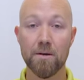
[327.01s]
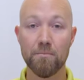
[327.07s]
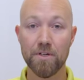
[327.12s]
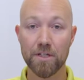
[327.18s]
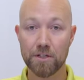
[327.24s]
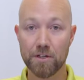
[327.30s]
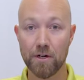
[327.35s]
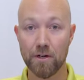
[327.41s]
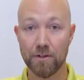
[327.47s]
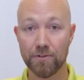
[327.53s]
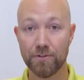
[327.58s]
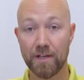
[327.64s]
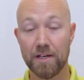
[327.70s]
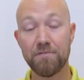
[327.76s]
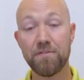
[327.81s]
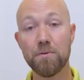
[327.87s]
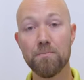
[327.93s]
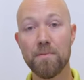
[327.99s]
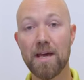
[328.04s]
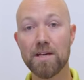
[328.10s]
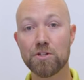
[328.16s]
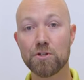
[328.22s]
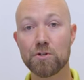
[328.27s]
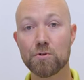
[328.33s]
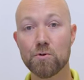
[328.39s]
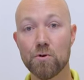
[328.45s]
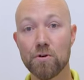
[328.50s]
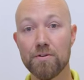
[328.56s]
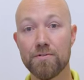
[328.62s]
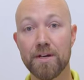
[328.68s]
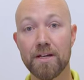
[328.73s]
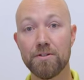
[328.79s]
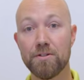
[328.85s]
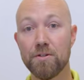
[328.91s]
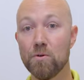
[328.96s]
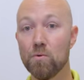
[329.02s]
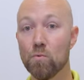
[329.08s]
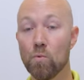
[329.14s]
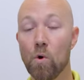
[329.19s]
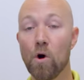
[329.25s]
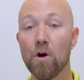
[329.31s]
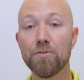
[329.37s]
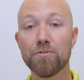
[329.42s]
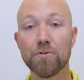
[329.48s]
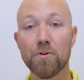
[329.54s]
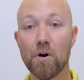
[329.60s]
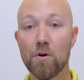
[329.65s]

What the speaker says: Because if you make sure that you water